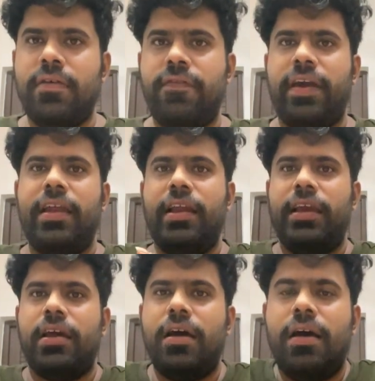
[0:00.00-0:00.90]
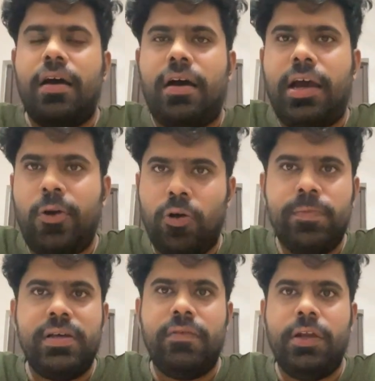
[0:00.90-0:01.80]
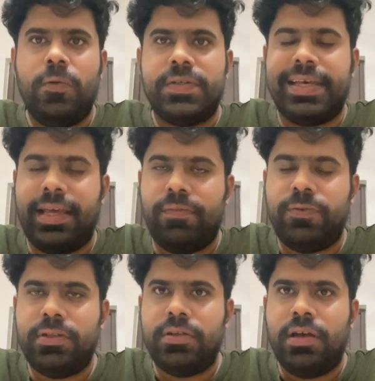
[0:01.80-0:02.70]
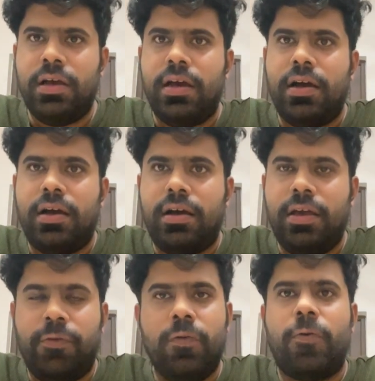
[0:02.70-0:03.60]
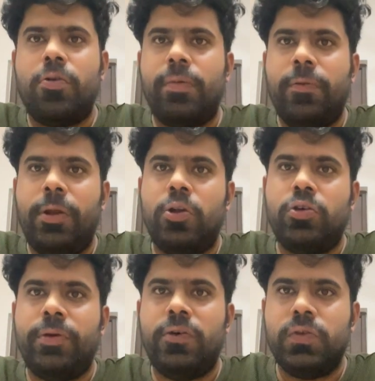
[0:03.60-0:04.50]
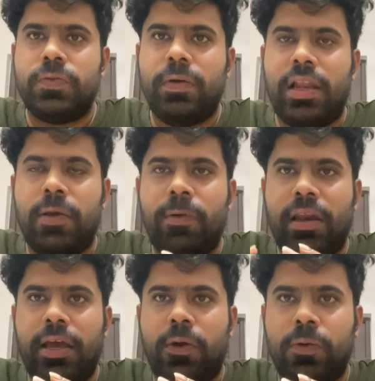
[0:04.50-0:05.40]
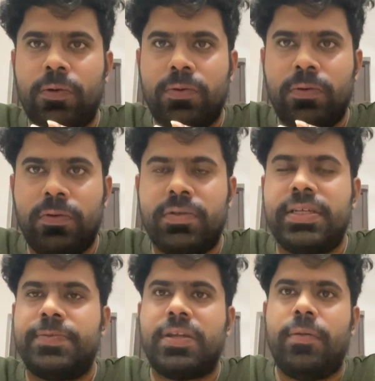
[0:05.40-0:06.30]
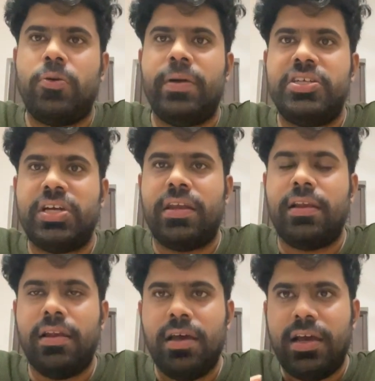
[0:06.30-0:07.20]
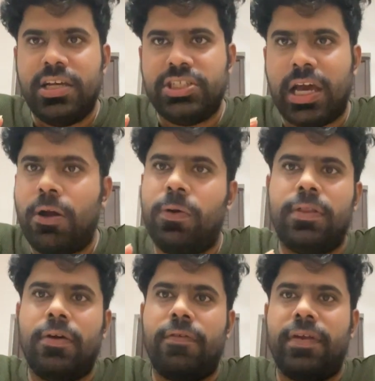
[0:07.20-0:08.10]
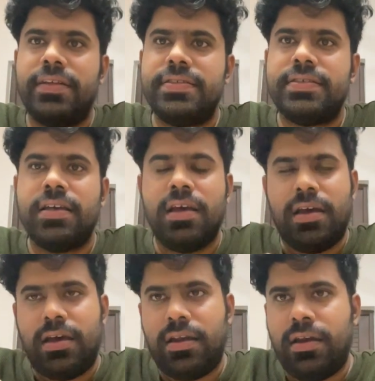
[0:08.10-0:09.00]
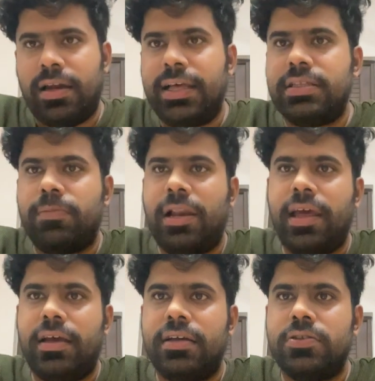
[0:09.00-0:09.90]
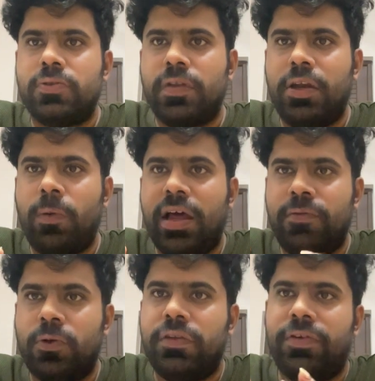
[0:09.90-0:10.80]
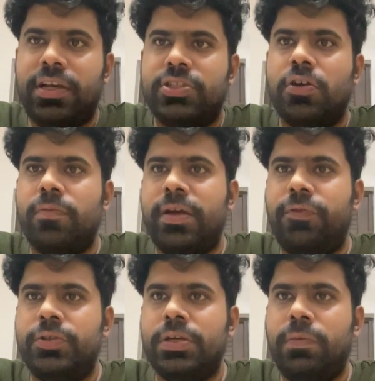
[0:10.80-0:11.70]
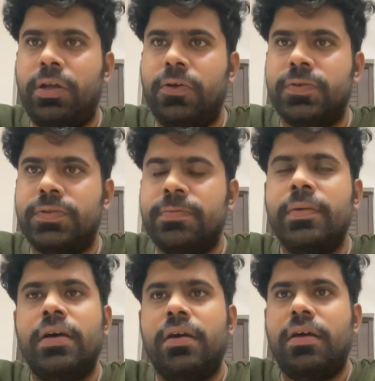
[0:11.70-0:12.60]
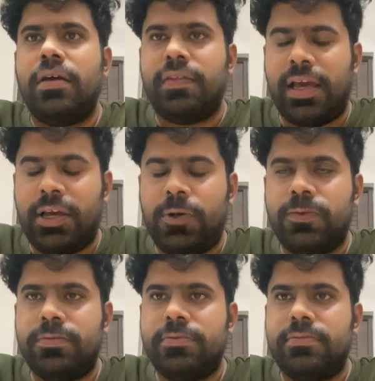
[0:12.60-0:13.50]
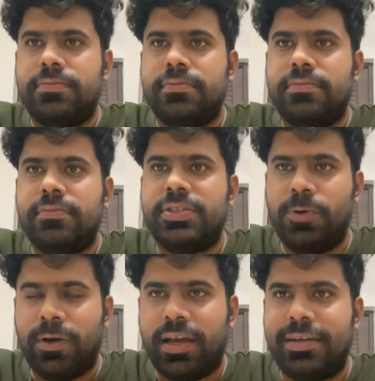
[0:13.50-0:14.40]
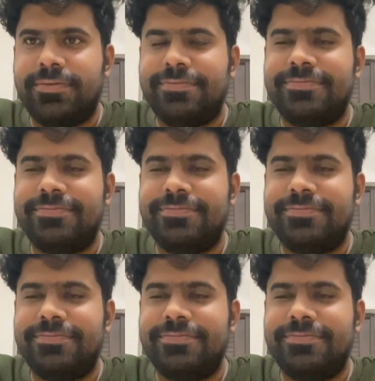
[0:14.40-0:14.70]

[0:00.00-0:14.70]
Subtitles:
Finally, I hope the video was helpful. If you found my video to be useful, I would like you to subscribe to my channel, share it with your friends, and click the bell icon so that you will have notification of my future videos. Thank you. See you again.